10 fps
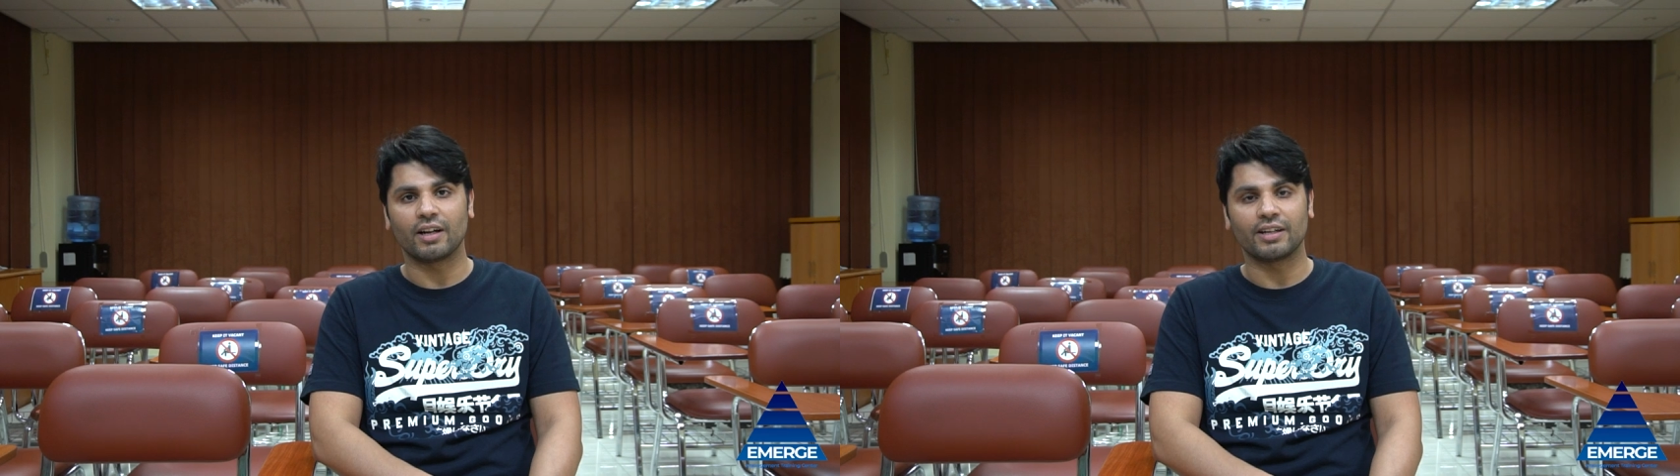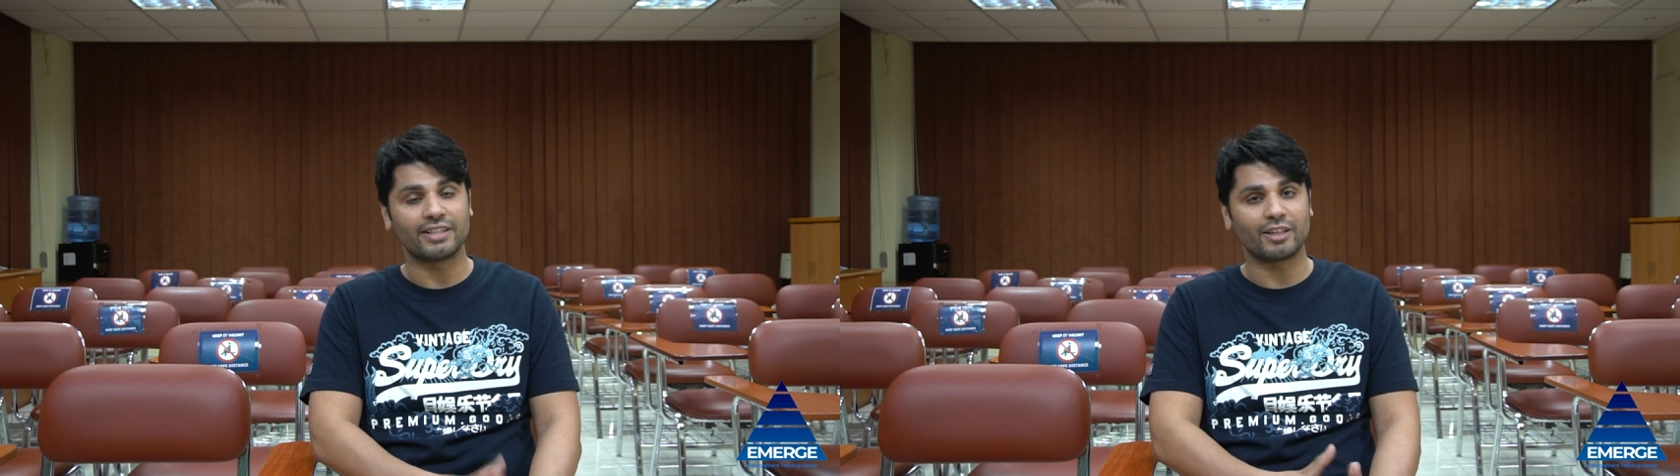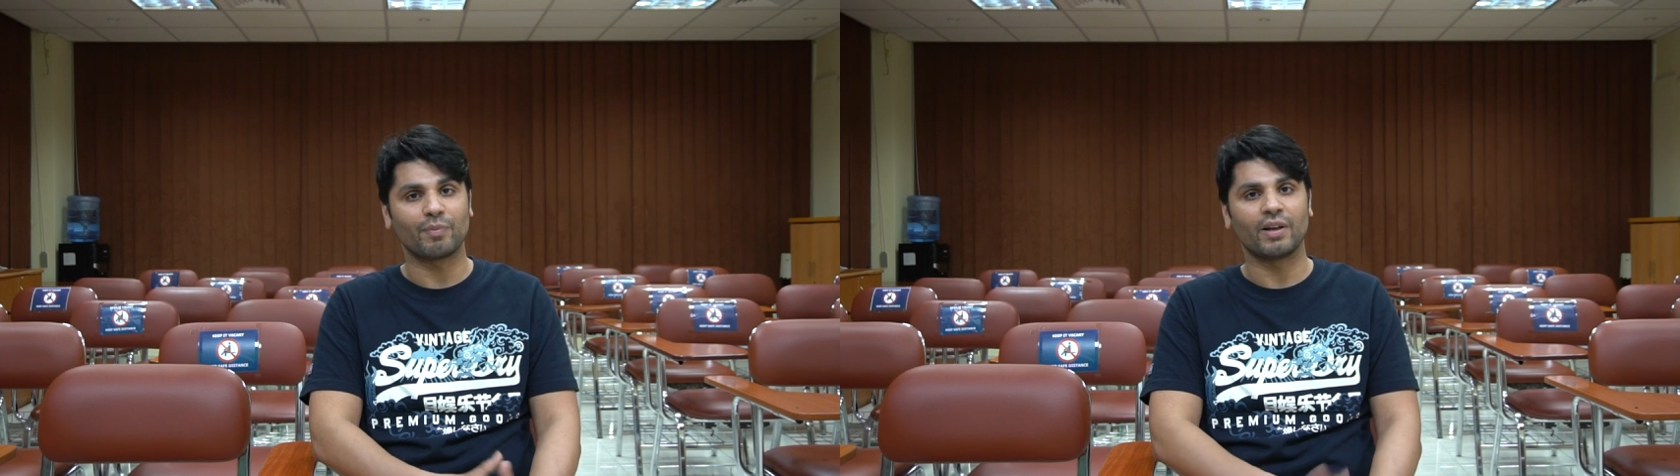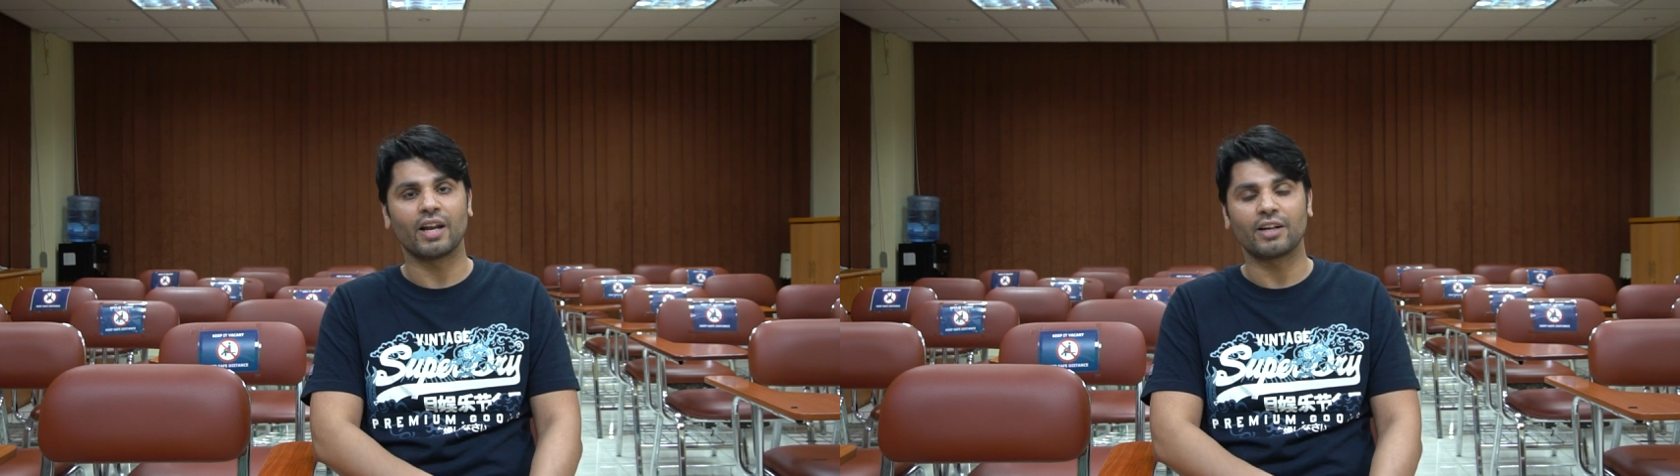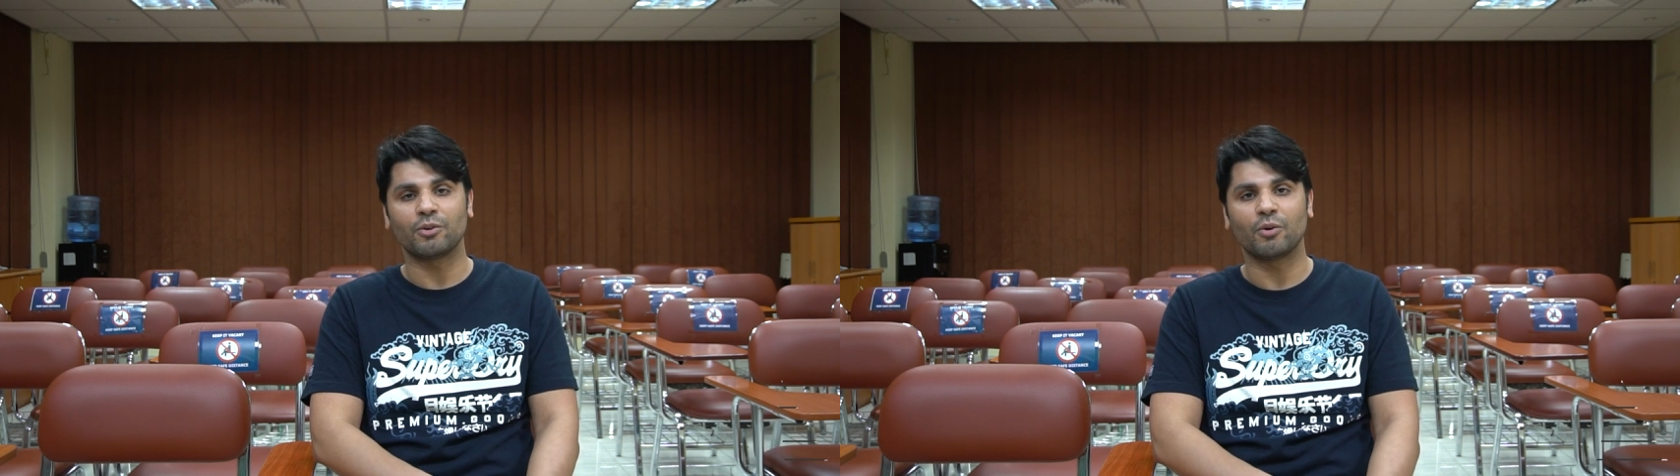a discipline
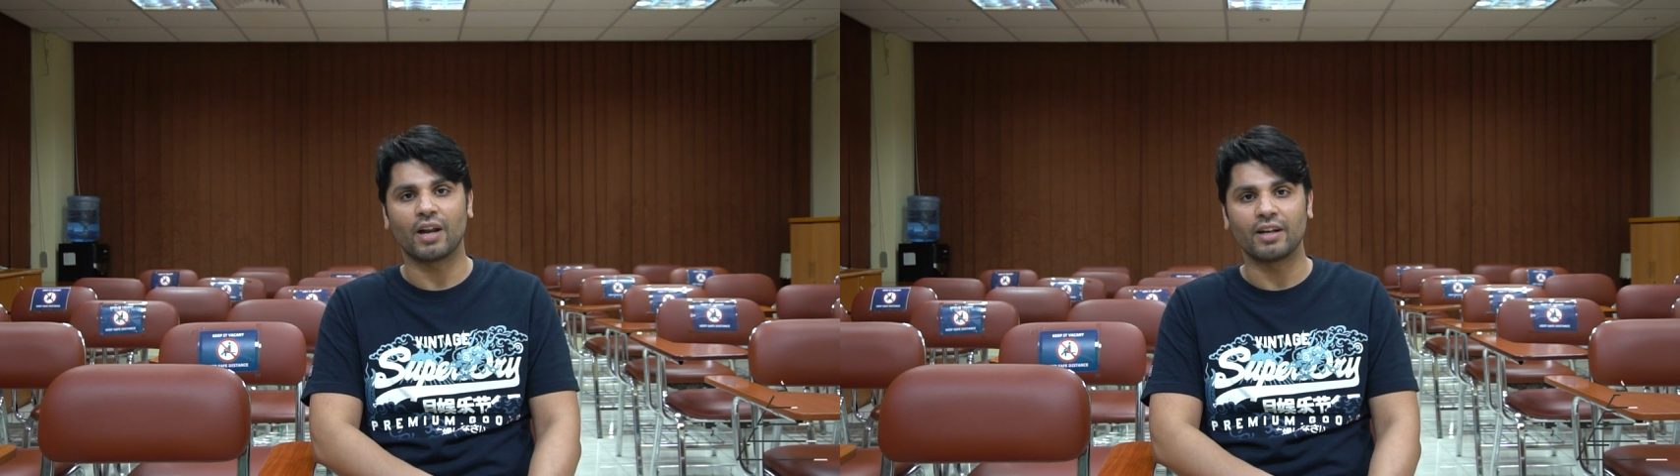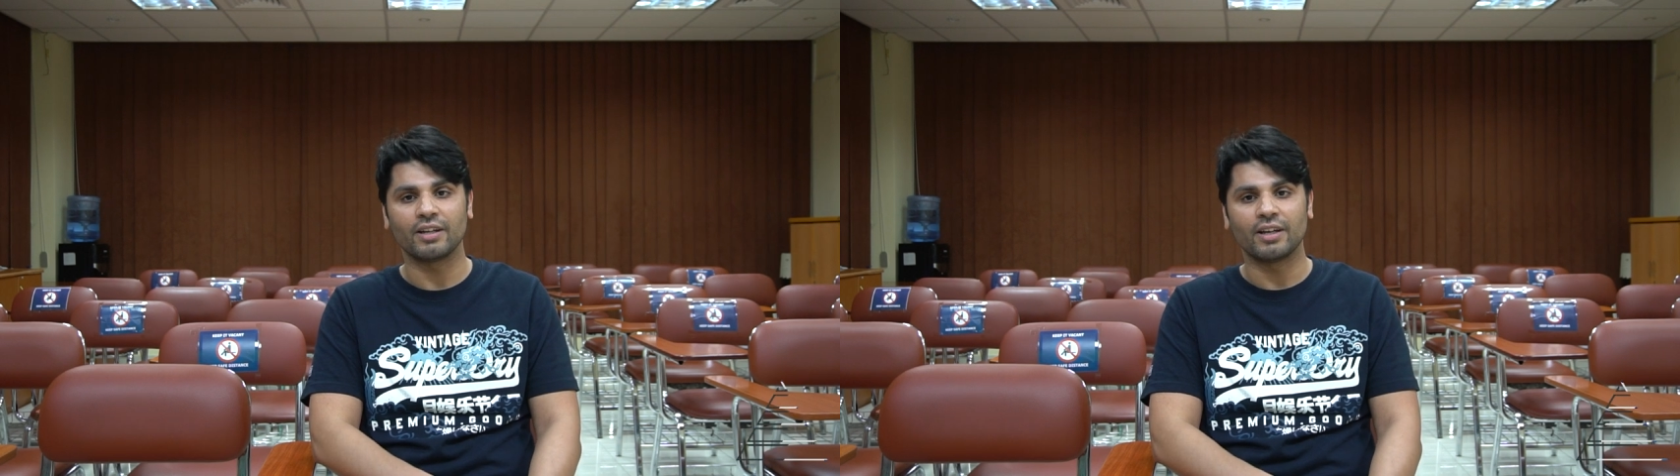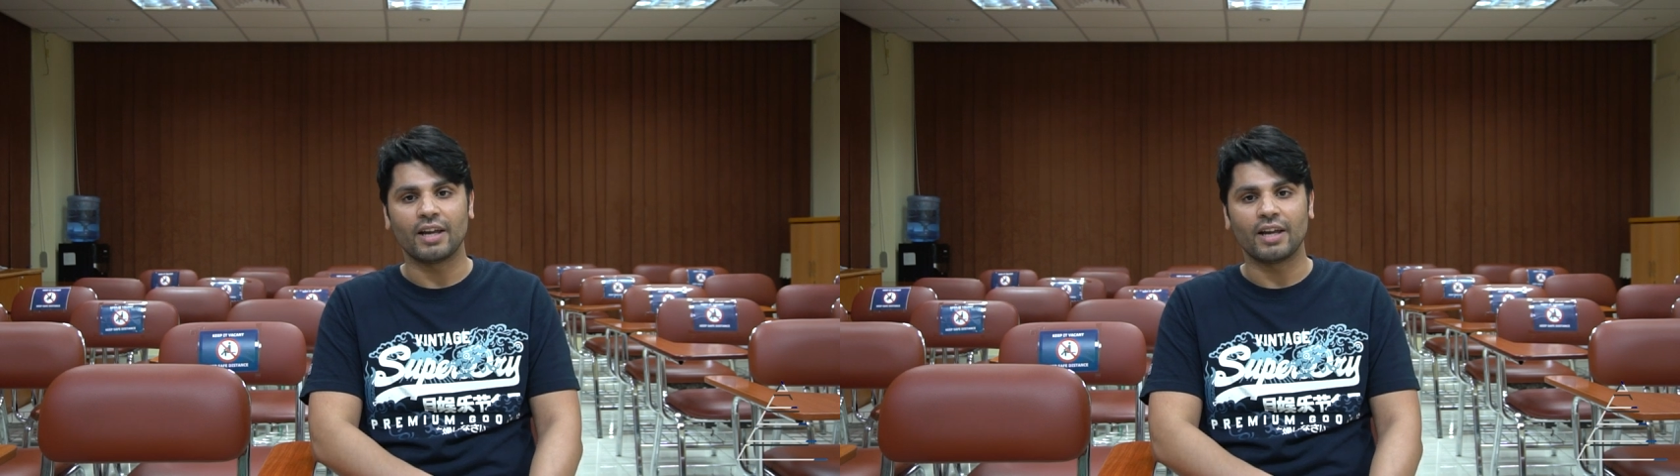at your end